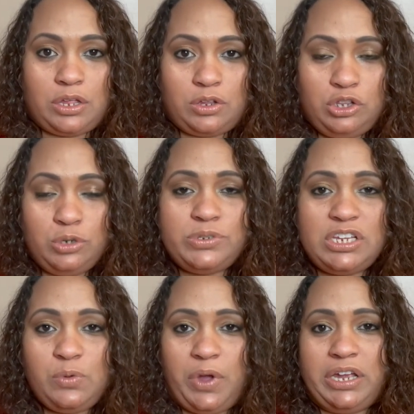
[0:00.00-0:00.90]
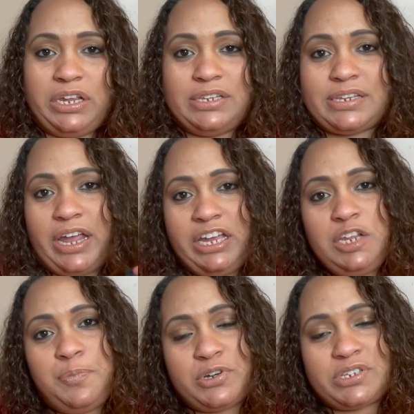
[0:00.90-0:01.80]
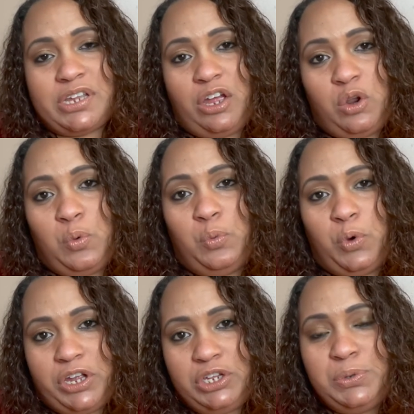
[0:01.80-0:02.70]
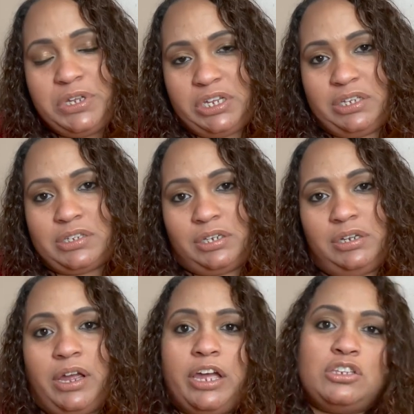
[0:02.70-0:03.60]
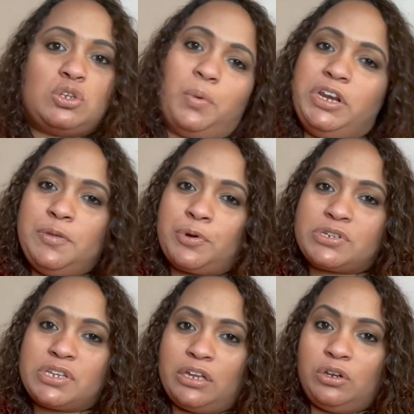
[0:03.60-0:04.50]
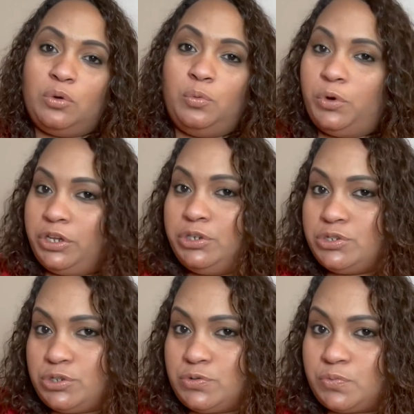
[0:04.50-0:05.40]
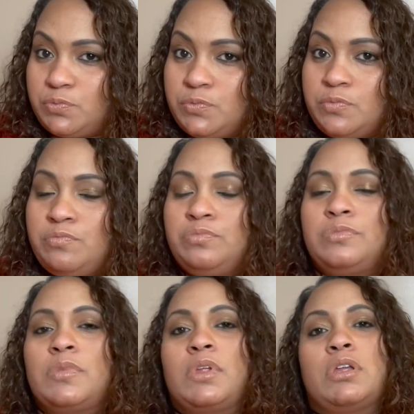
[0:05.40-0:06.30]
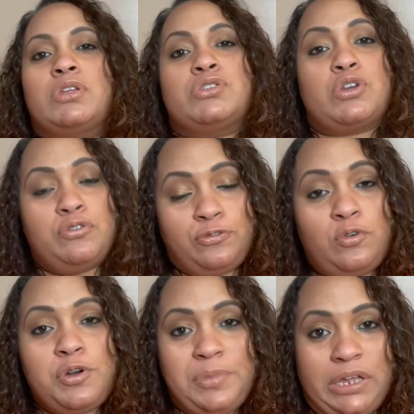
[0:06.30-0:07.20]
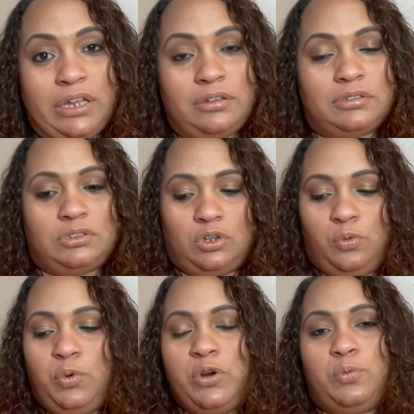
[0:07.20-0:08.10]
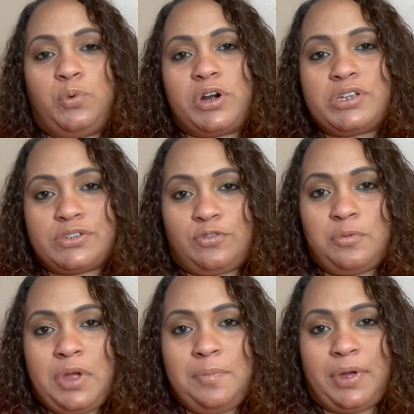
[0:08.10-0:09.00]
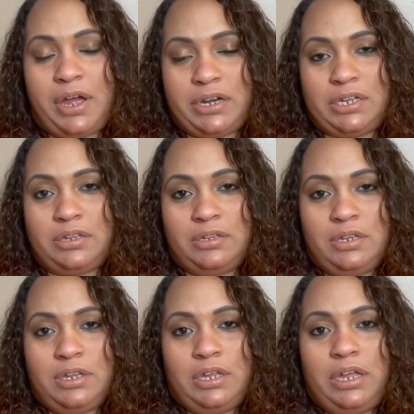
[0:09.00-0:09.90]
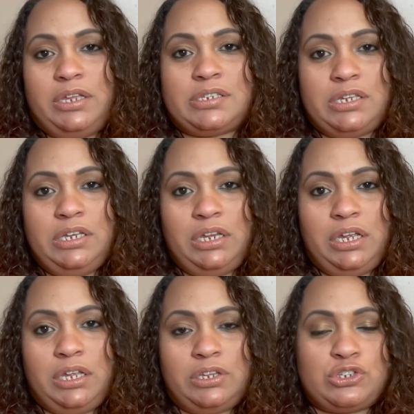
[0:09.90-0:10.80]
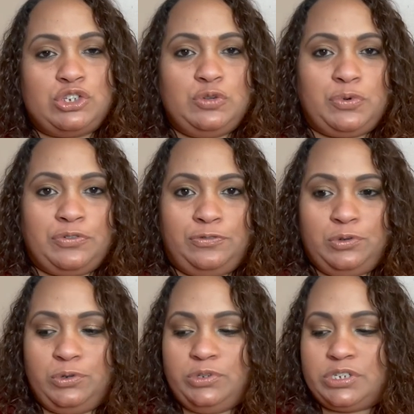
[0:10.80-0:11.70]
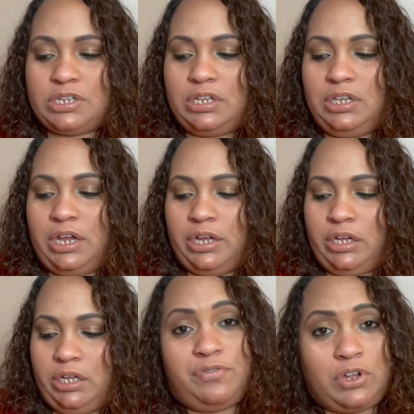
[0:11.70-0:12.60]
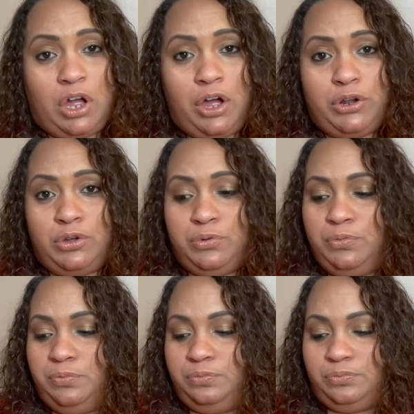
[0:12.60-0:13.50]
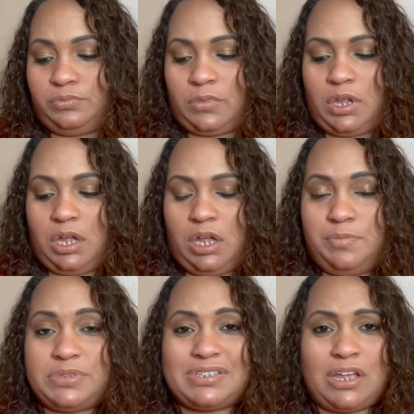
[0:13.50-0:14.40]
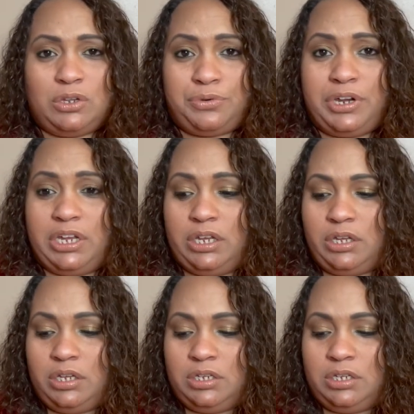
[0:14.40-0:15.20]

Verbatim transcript: losing weight is 80% what you eat and 20% what you do. So for me, what works for my body is eating superfoods like avocado, um, celery,